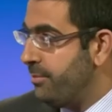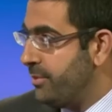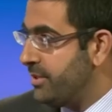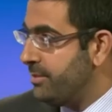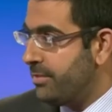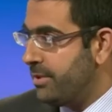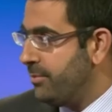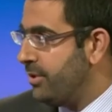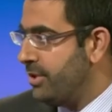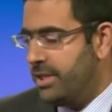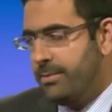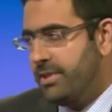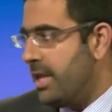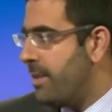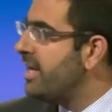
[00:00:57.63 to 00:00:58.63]
Muslim community,
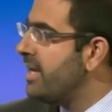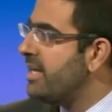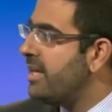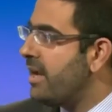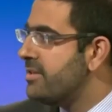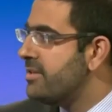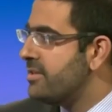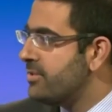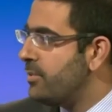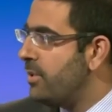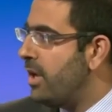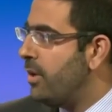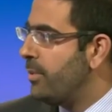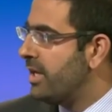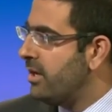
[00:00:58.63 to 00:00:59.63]
but there are many others as
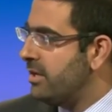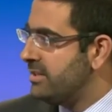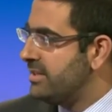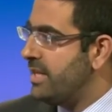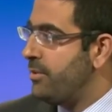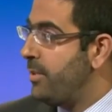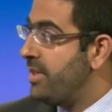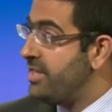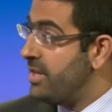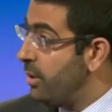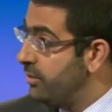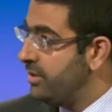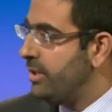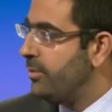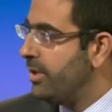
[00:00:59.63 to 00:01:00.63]
well. We can't say that we're the
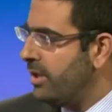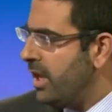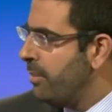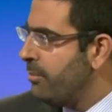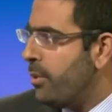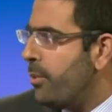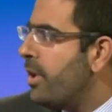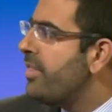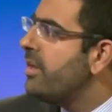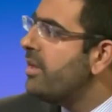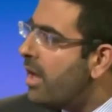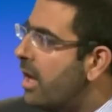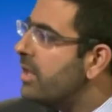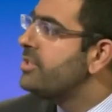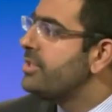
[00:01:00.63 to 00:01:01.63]
only one, but we're the
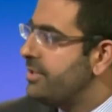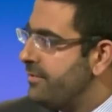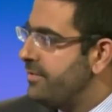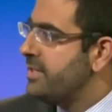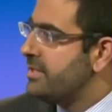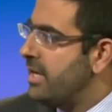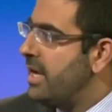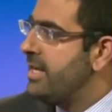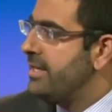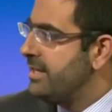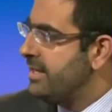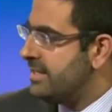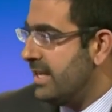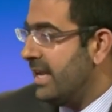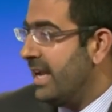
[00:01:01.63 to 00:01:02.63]
largest of its kind. And
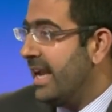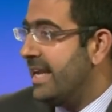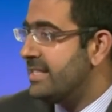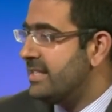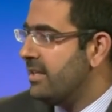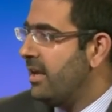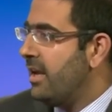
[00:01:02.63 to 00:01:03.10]
it's